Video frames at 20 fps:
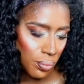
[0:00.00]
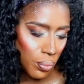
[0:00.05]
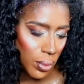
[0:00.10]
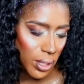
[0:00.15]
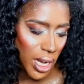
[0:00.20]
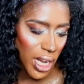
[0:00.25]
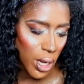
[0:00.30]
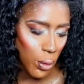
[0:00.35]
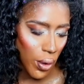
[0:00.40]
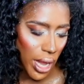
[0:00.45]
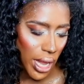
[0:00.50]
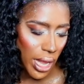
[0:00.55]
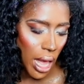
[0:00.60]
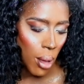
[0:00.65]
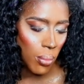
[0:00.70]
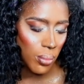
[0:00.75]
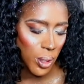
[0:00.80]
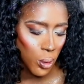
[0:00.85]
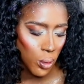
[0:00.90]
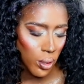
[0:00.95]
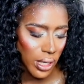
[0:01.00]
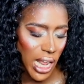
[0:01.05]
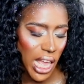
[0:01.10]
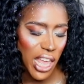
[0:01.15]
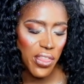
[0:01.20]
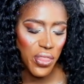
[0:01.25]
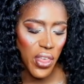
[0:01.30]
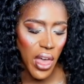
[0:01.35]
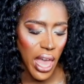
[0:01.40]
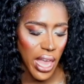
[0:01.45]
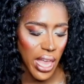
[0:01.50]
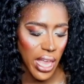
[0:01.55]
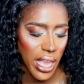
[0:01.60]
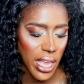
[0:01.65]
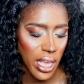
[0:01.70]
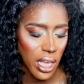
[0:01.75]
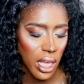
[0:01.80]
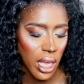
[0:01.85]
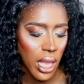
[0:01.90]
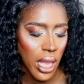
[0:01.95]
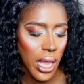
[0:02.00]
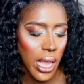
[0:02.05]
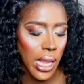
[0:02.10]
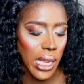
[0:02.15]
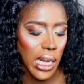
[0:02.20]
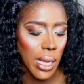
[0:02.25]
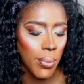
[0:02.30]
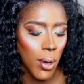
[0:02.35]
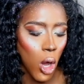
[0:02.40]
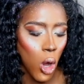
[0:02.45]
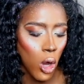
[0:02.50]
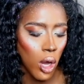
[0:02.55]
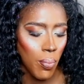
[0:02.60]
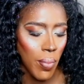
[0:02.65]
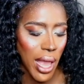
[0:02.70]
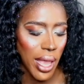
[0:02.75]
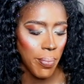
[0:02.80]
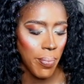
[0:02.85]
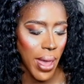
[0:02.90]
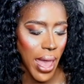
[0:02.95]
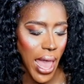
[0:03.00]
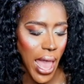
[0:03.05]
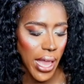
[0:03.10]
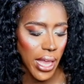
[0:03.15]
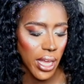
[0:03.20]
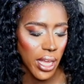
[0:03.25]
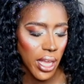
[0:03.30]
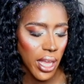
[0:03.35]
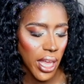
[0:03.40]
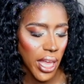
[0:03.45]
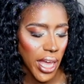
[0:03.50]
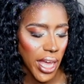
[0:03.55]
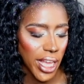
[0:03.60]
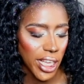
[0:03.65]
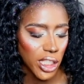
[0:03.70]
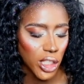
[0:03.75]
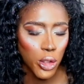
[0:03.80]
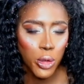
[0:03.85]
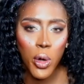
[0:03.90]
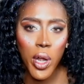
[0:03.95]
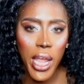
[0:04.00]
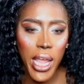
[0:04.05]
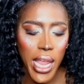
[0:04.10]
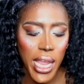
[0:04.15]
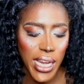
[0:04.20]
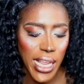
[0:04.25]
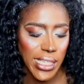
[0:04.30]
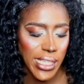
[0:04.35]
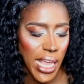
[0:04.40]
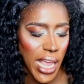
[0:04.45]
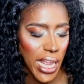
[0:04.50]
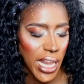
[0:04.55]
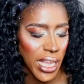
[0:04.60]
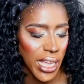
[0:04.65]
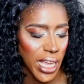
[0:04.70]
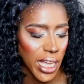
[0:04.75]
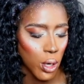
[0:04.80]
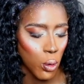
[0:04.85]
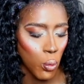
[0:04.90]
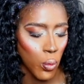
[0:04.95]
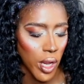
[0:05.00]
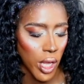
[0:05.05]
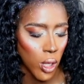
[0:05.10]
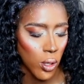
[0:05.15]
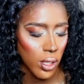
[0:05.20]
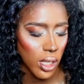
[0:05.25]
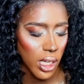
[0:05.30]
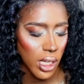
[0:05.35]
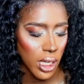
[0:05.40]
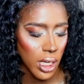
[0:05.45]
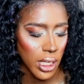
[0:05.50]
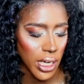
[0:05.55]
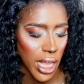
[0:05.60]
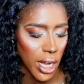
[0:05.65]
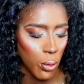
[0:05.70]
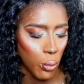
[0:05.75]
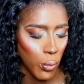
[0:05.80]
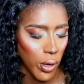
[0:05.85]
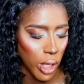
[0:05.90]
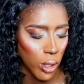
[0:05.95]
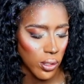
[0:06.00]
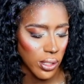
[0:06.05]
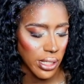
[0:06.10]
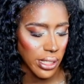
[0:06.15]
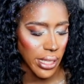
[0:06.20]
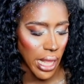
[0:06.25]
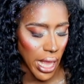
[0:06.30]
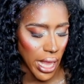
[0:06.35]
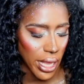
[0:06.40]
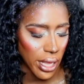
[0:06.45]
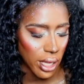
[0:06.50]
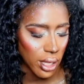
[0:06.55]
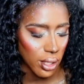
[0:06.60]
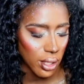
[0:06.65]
But anyway, I'm doing that thing and I'm on my back and trade is hitting it real good and real stank.